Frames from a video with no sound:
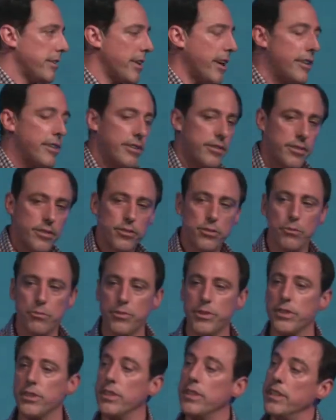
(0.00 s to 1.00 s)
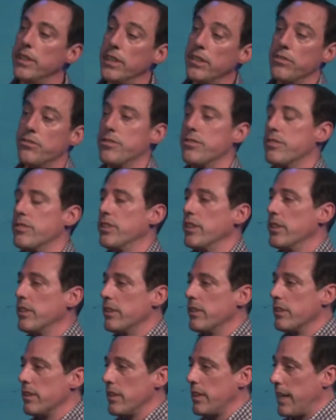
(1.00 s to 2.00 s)
Titus is a really
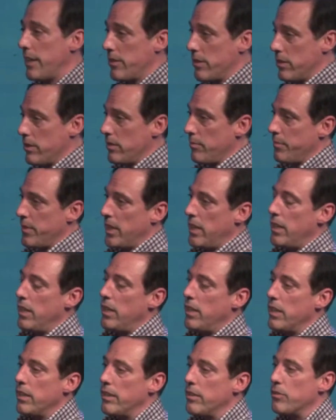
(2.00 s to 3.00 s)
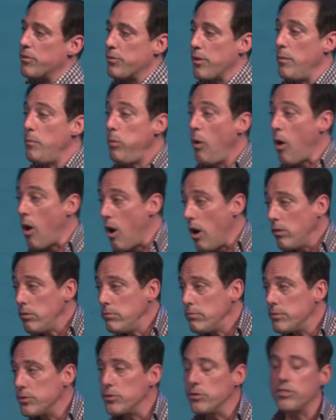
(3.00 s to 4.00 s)
interesting letter. It is from
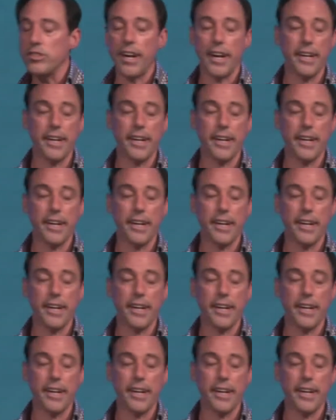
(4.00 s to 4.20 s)
Paul to